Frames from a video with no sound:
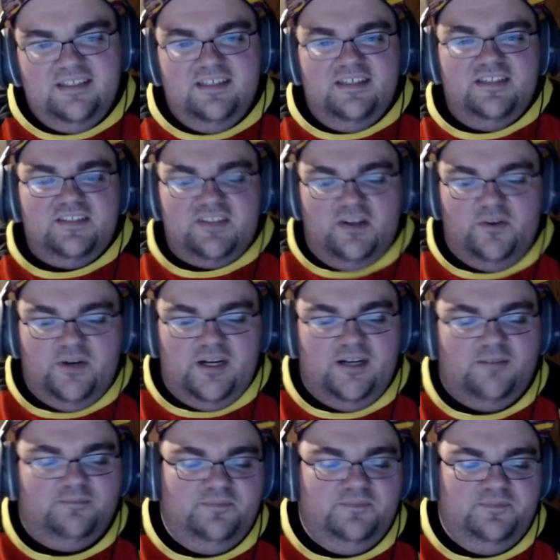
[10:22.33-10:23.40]
So
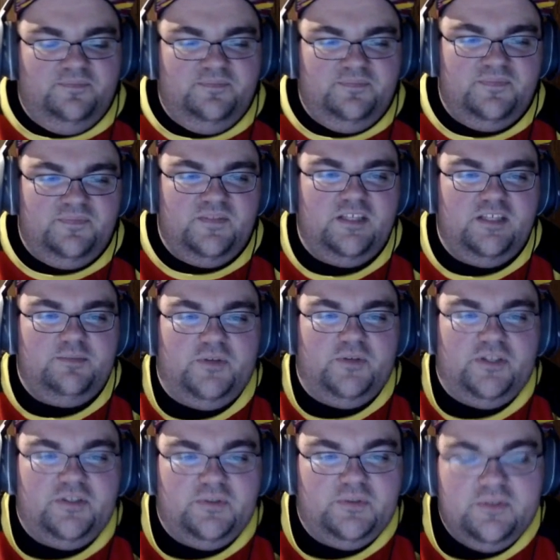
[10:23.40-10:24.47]
that's pretty
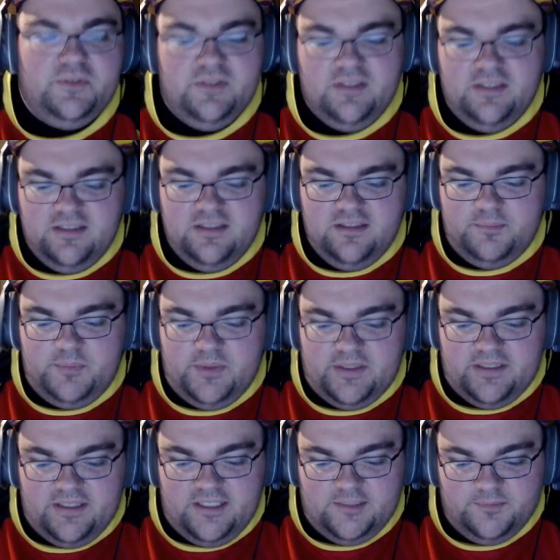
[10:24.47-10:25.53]
cool.
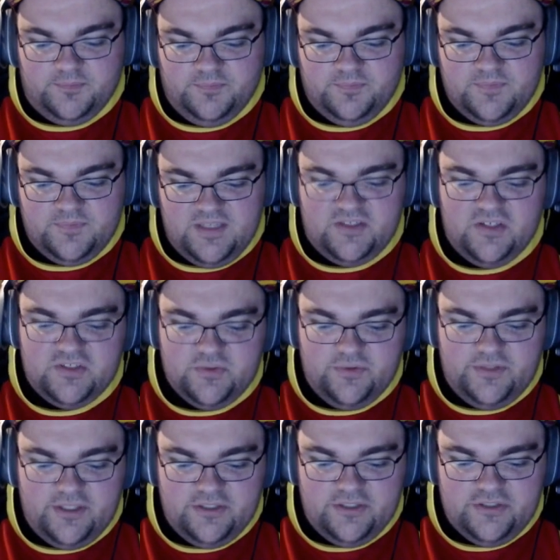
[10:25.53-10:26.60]
But it's also in
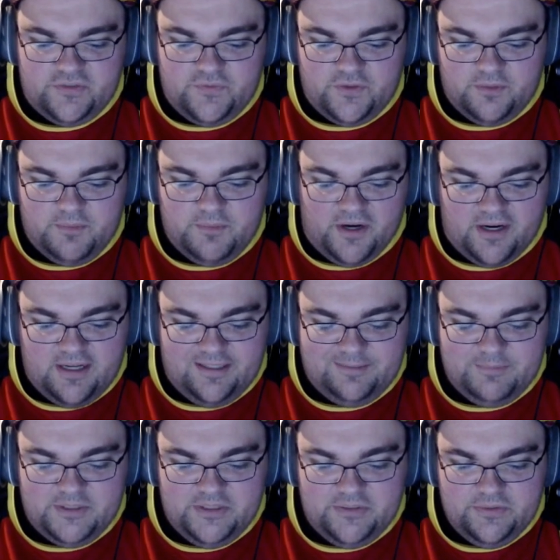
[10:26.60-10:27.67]
there just for the Mira
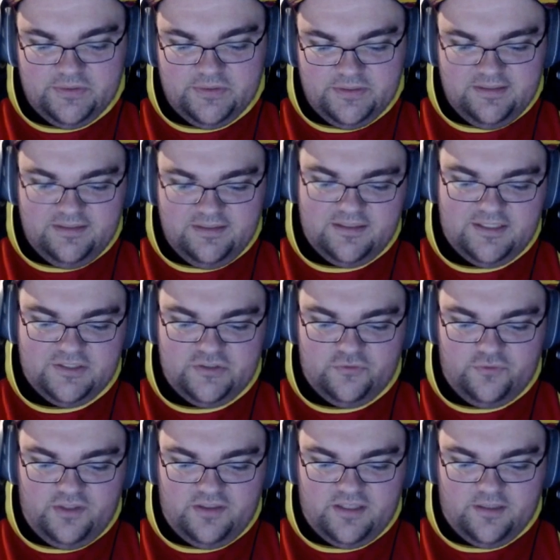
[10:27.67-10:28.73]
combo, because you
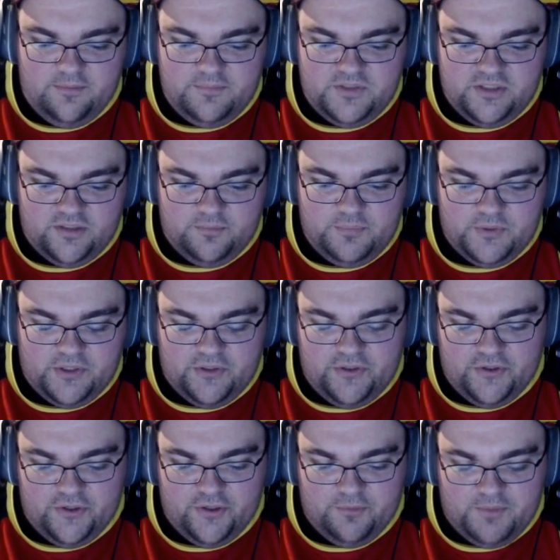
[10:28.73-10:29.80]
need them to put under
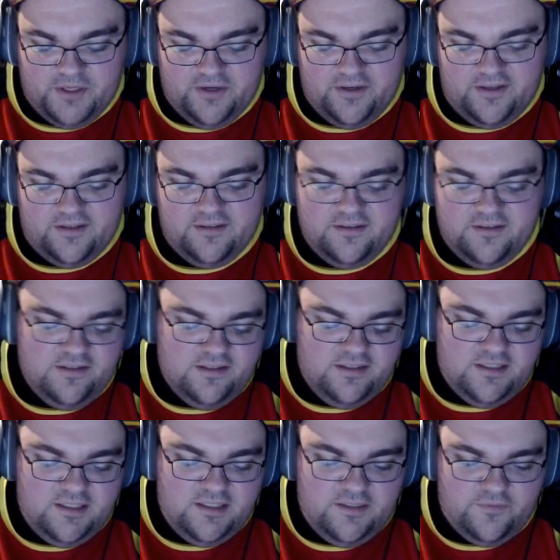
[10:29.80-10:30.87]
your Mira
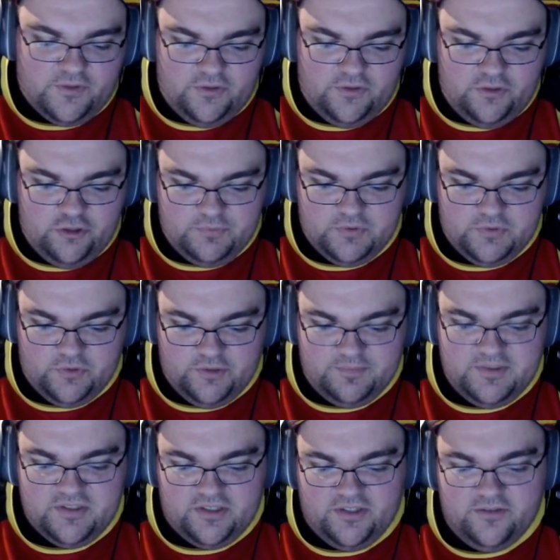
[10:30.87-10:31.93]
for the Union Absorb.
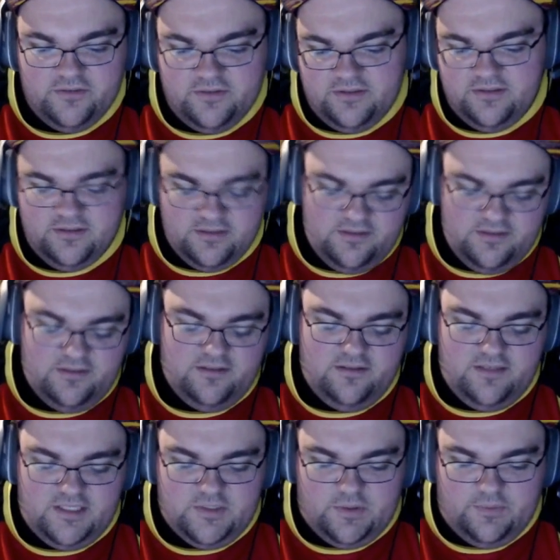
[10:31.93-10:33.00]
So
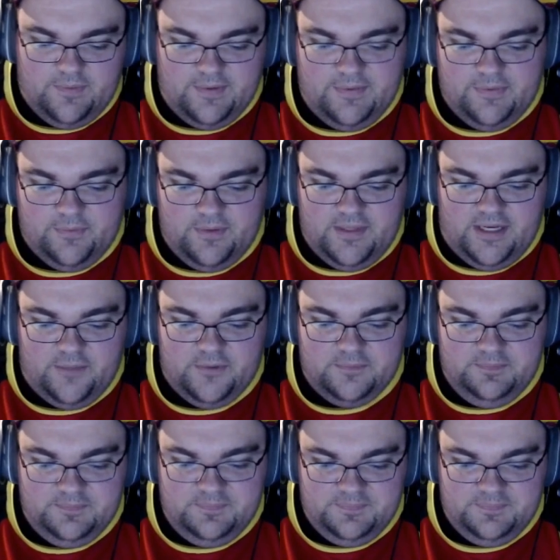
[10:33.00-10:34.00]
that's why I ran 3 of that one.